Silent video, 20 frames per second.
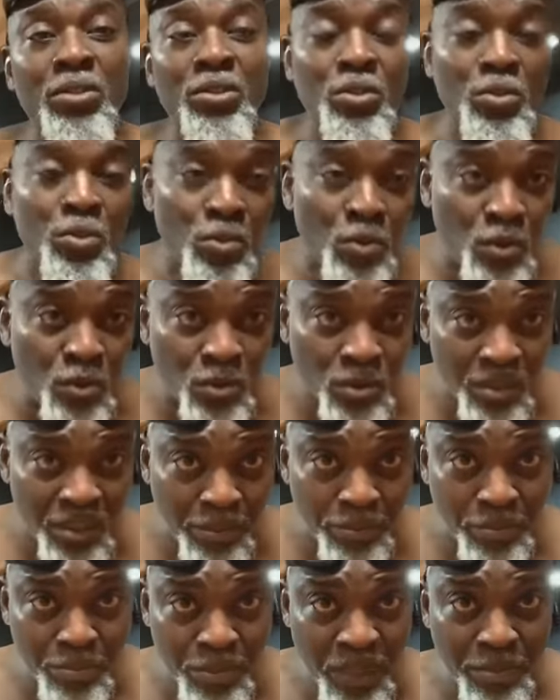So
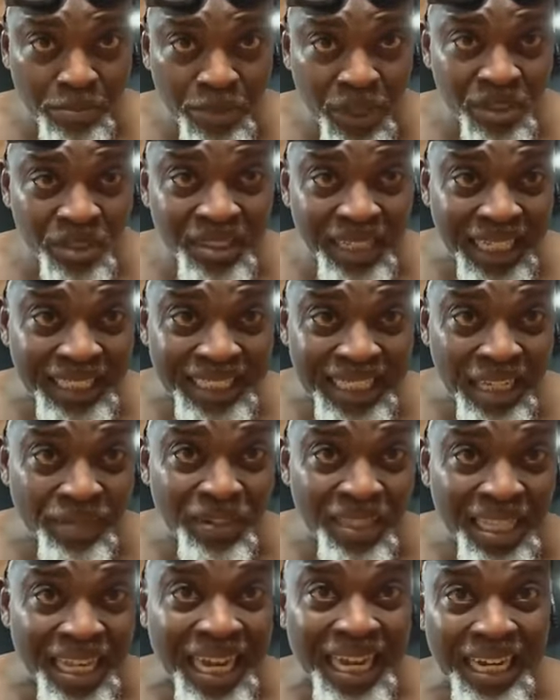the person that's
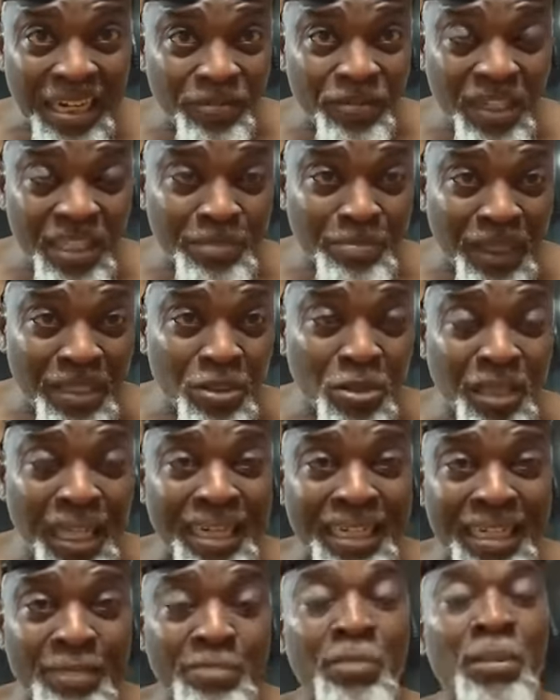giving the angry face
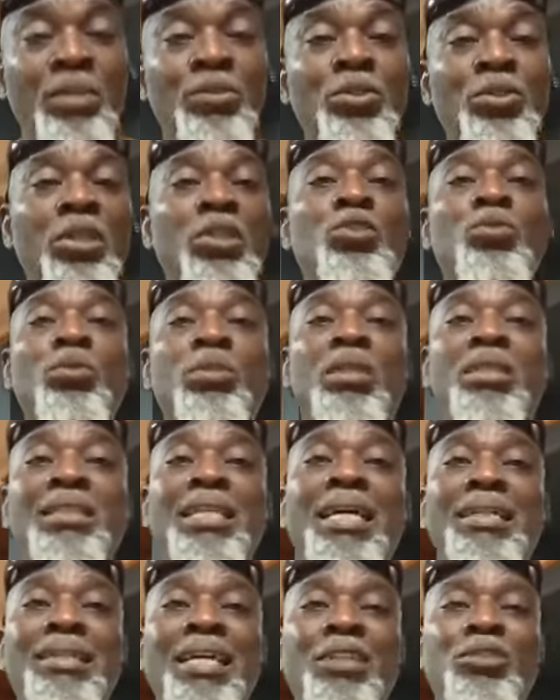particularly, you need to
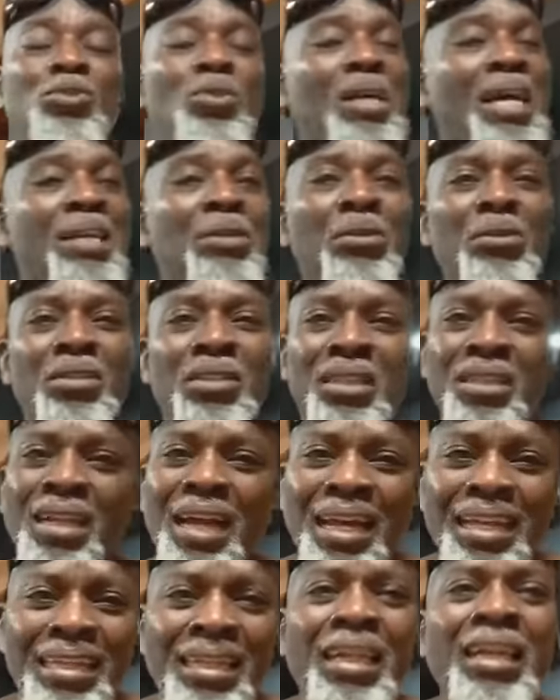understand that you cannot
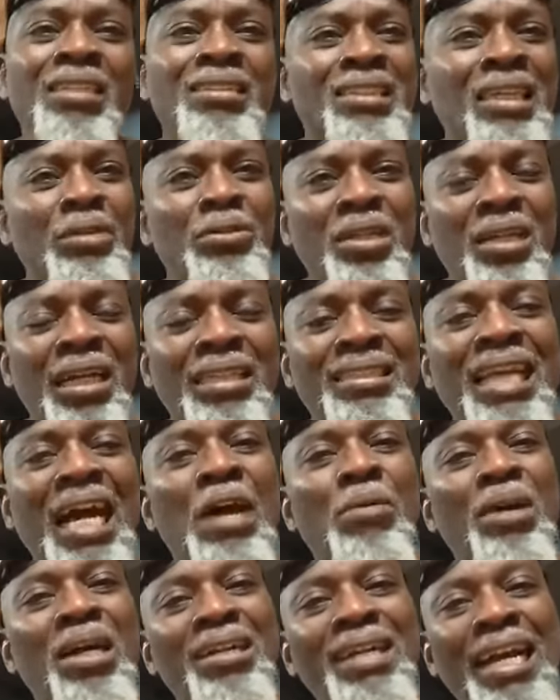deny Southerners
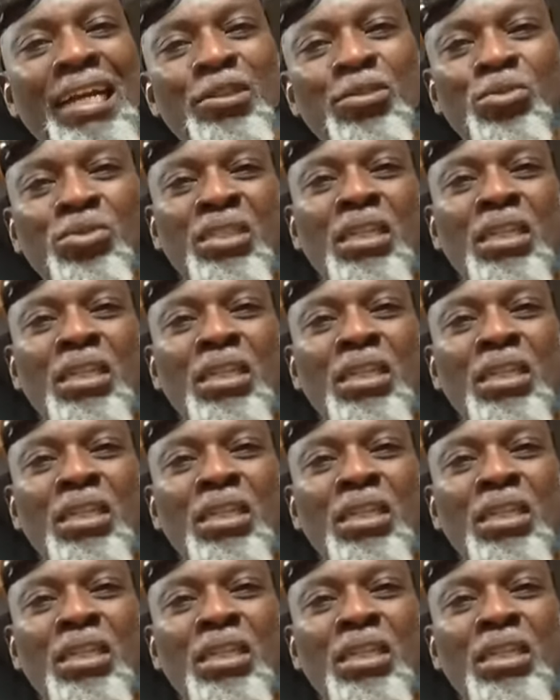our right to